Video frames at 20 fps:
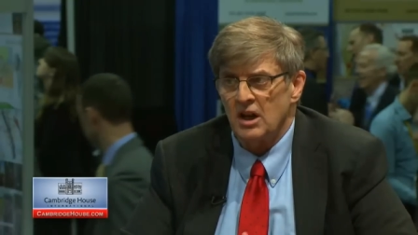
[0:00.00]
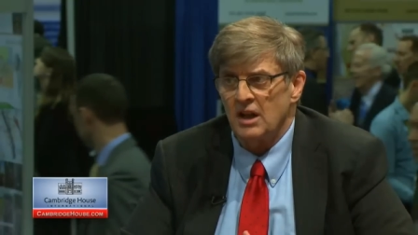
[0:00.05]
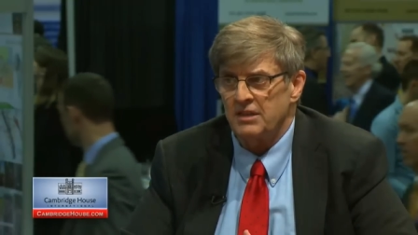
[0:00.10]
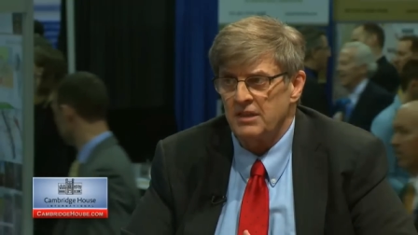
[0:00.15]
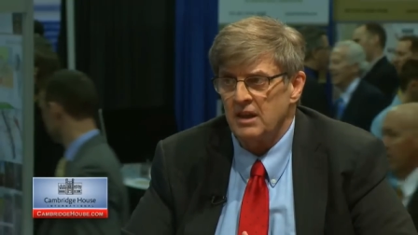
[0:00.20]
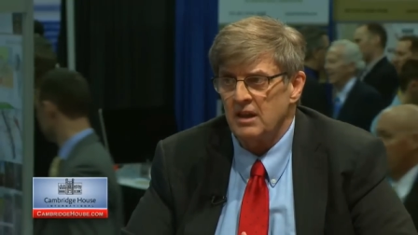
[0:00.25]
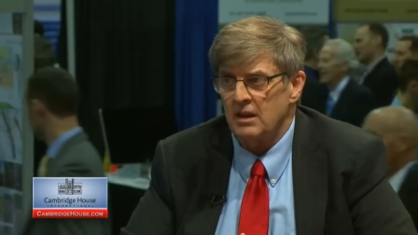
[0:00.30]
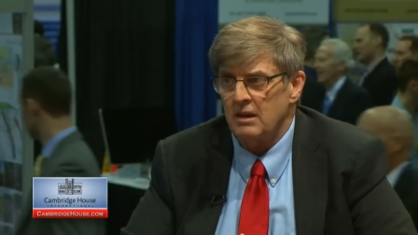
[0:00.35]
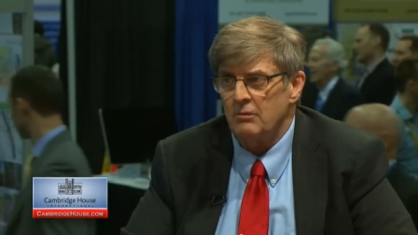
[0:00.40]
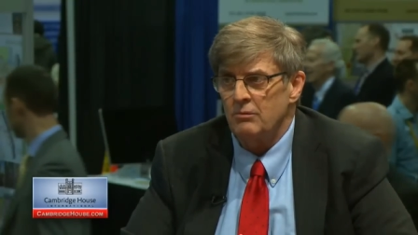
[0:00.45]
I
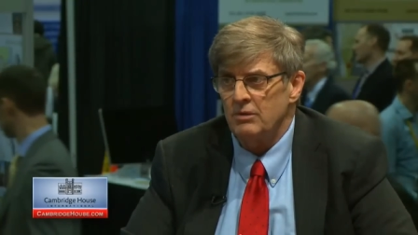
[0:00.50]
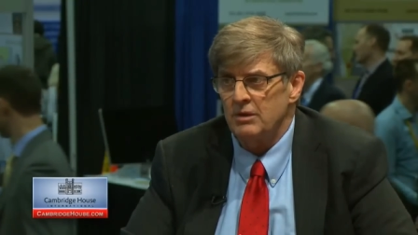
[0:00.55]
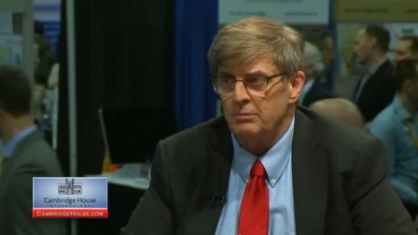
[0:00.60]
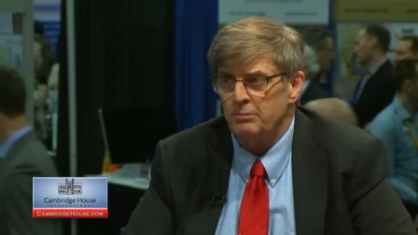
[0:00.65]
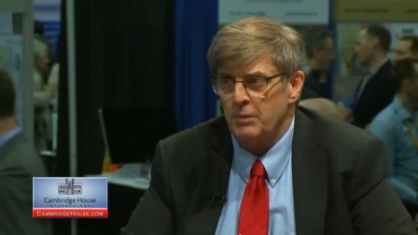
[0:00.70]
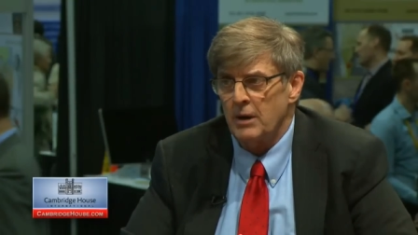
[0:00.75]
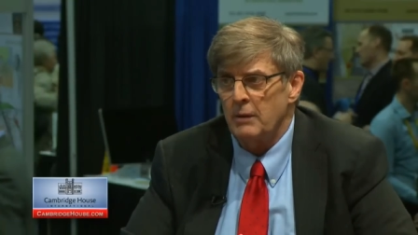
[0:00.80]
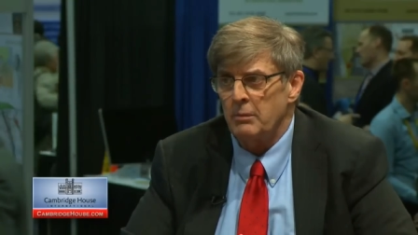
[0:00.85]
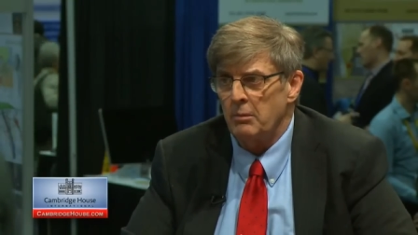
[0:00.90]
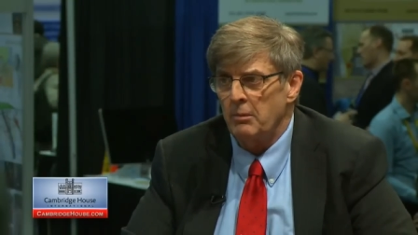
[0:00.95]
think we
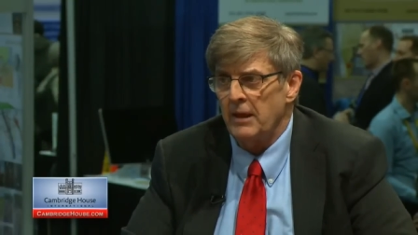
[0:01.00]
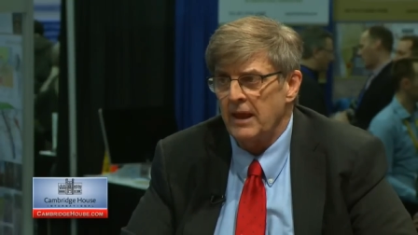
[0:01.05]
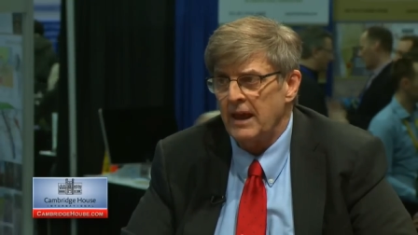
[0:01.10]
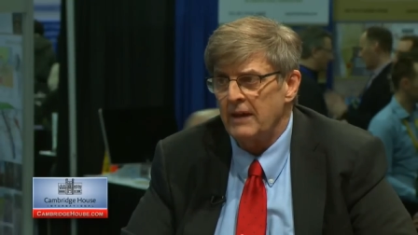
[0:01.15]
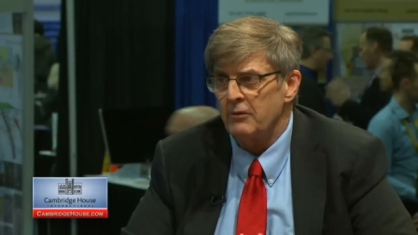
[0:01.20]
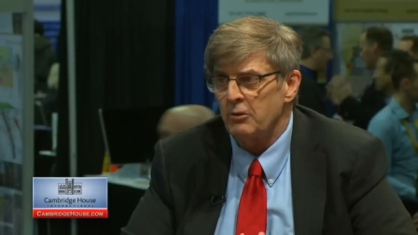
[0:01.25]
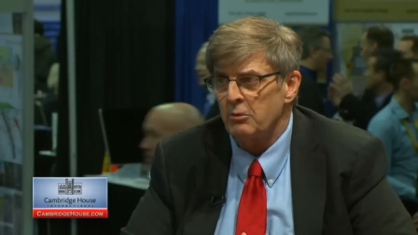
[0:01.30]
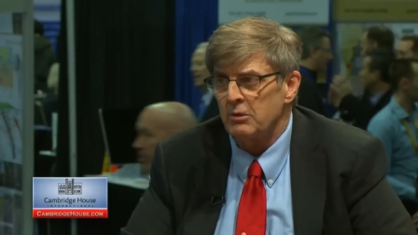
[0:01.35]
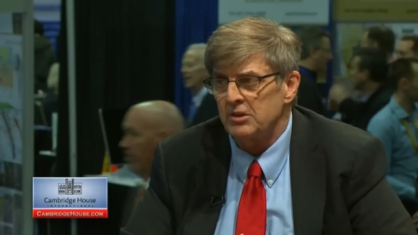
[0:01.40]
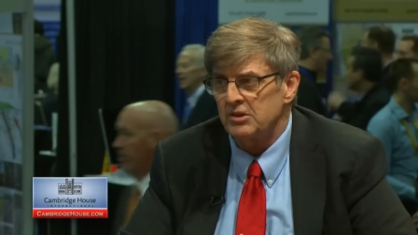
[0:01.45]
probably
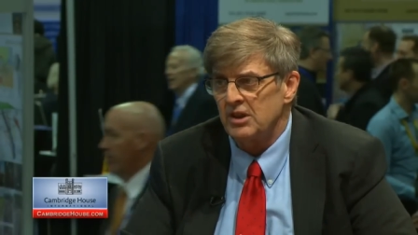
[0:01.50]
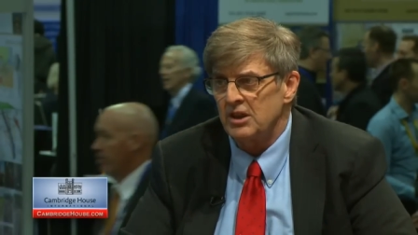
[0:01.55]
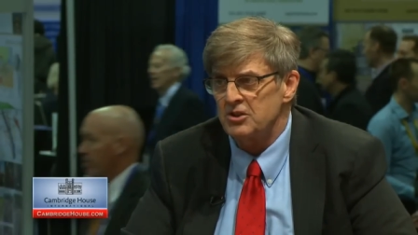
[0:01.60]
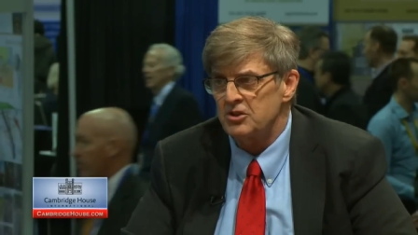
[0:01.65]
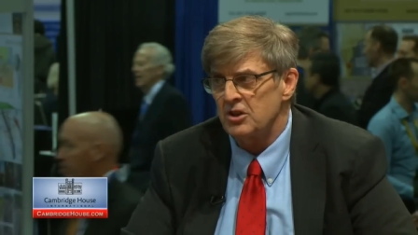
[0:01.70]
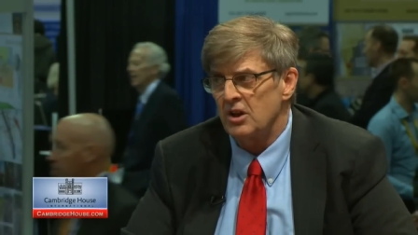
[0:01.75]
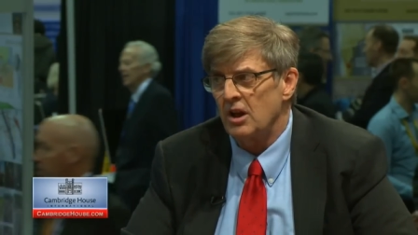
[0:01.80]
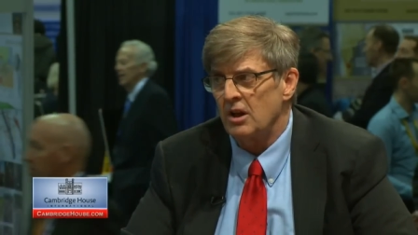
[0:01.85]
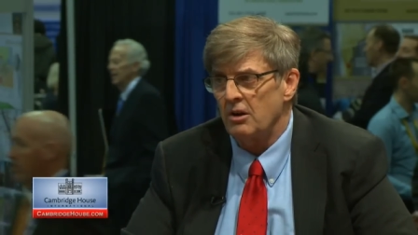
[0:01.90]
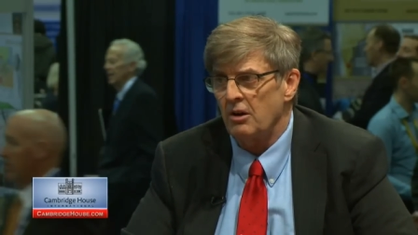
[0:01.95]
have a
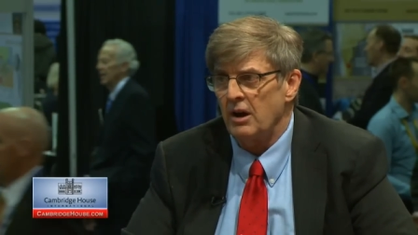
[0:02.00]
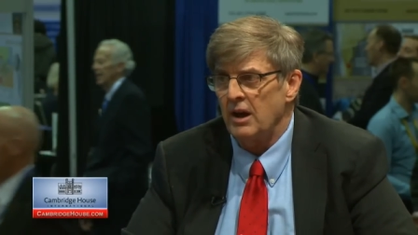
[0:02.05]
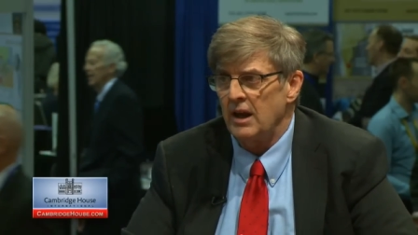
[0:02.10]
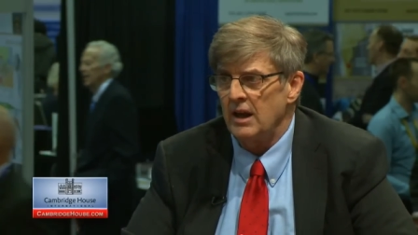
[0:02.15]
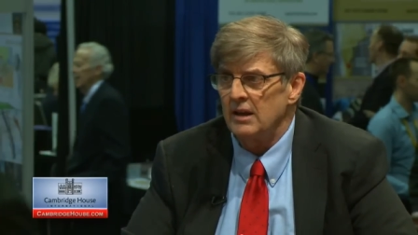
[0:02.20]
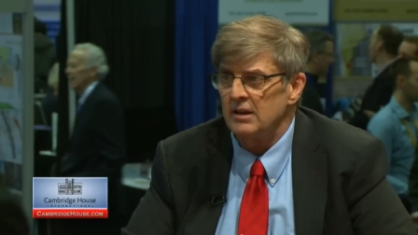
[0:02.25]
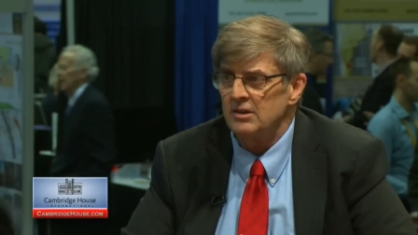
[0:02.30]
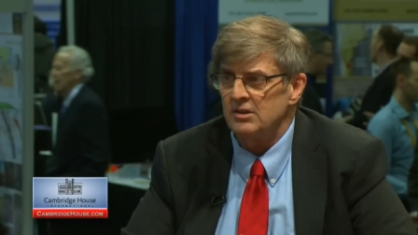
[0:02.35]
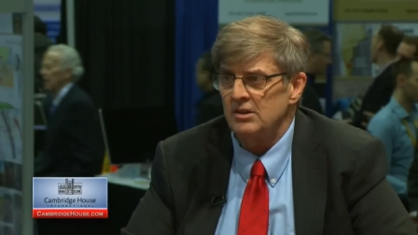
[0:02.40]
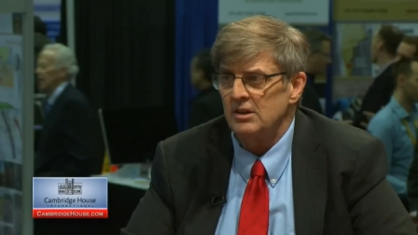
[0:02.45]
recession on our
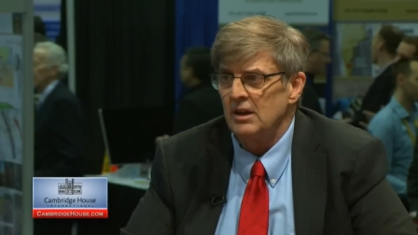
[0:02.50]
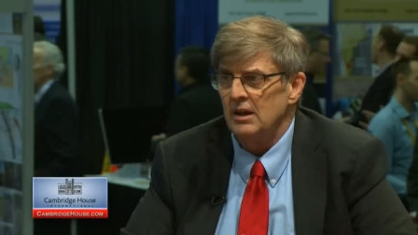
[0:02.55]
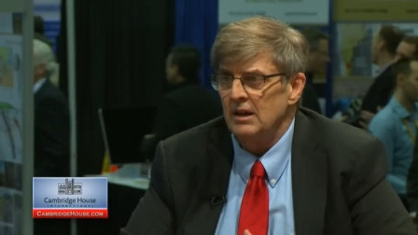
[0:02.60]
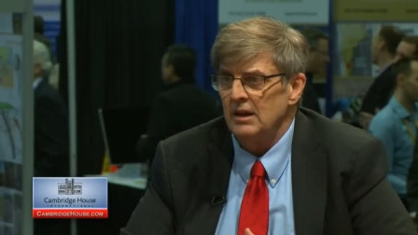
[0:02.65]
hands.